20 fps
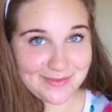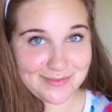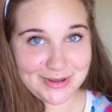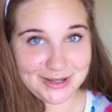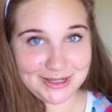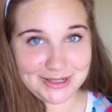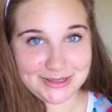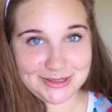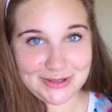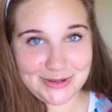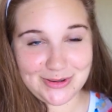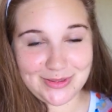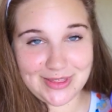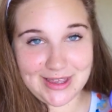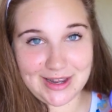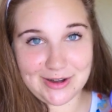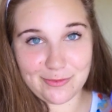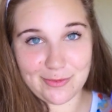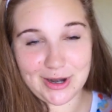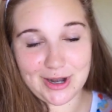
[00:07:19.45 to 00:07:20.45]
Milne, who
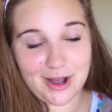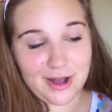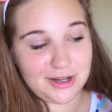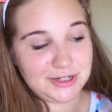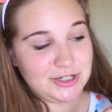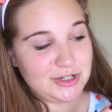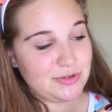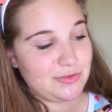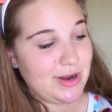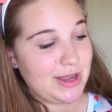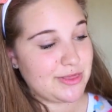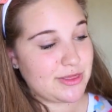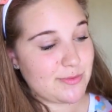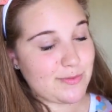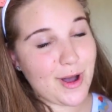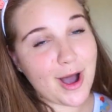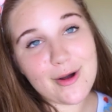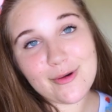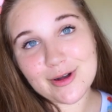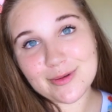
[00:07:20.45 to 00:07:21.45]
then went on to write the
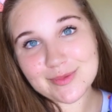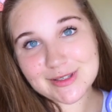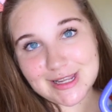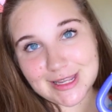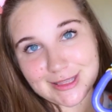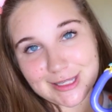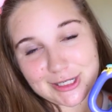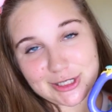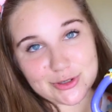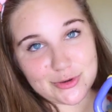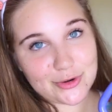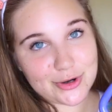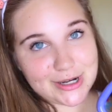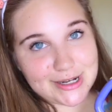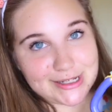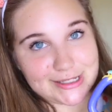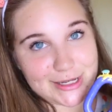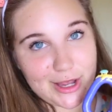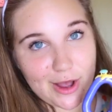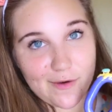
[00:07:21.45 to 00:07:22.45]
poems and the
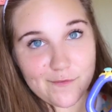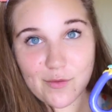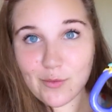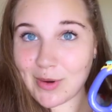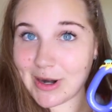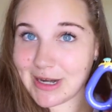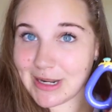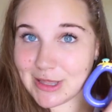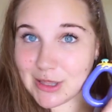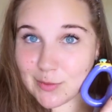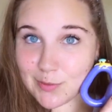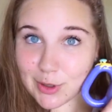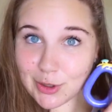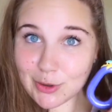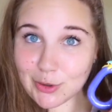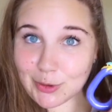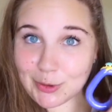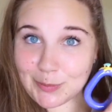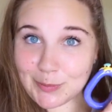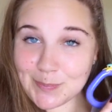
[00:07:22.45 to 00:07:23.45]
stories of Winnie the
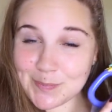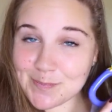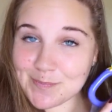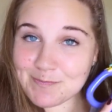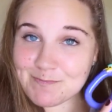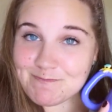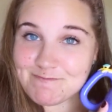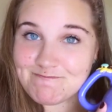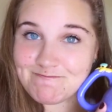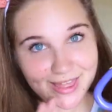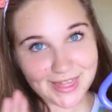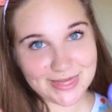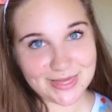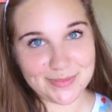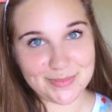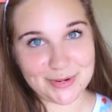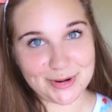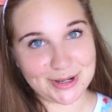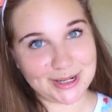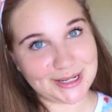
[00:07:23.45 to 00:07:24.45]
Pooh the
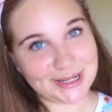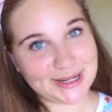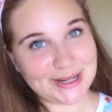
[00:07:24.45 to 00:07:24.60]
more you